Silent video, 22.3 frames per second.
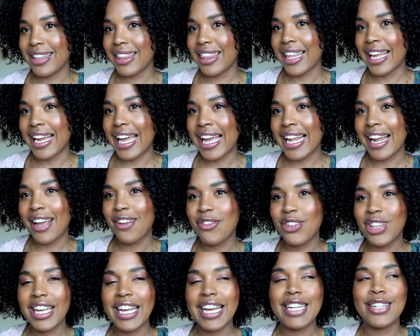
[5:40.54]
And I
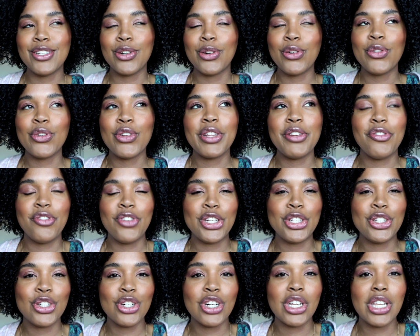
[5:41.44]
feel like I don't really
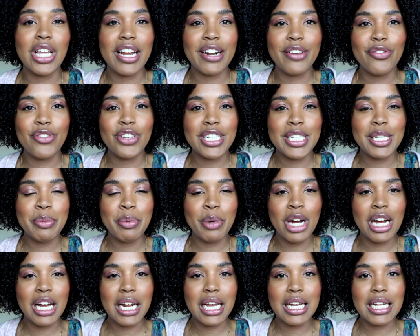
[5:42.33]
feature a lot of Fenty
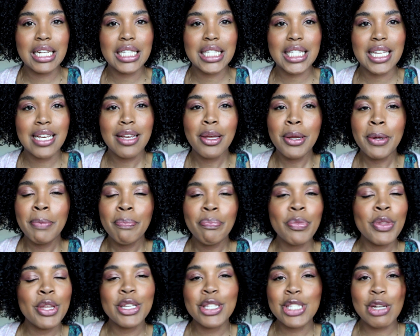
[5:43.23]
products.
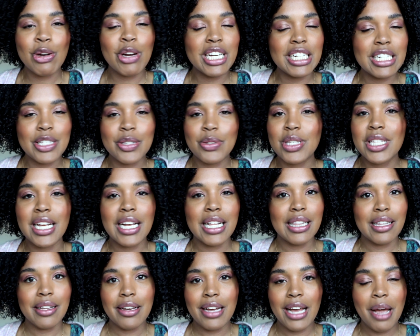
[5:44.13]
So I just was
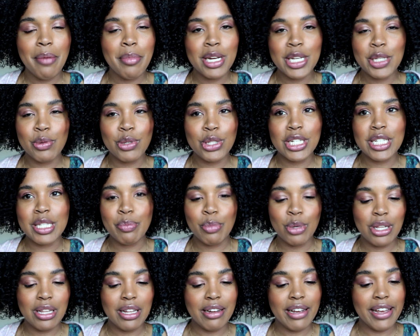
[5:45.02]
like, I might as well just
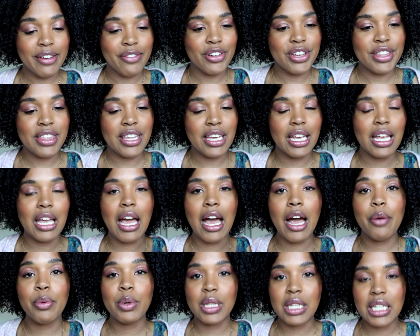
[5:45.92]
pull out everything.
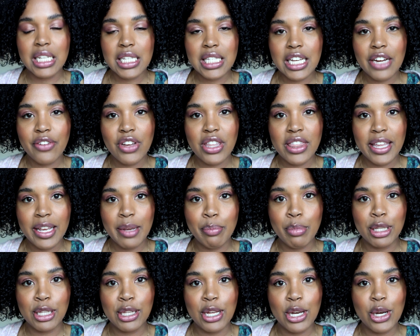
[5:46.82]
I will list everything
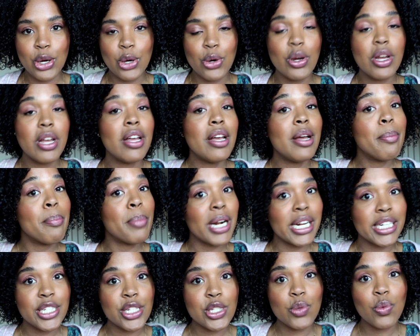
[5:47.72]
below, but
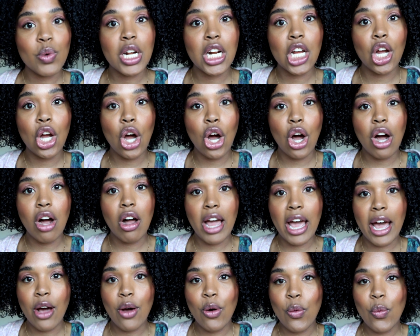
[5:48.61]
I just want to call
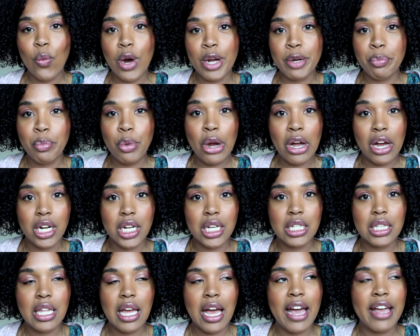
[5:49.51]
out one
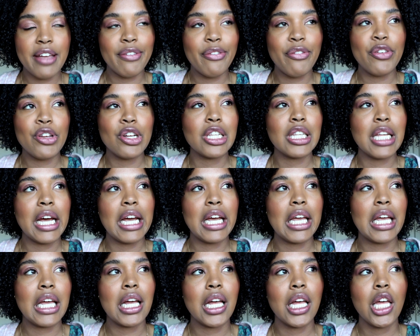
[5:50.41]
product that I feel
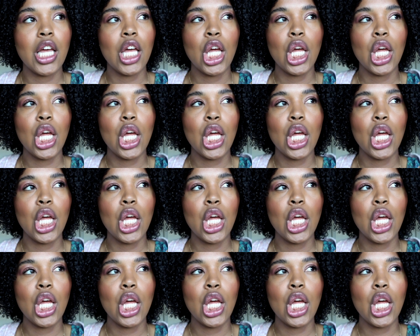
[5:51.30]
like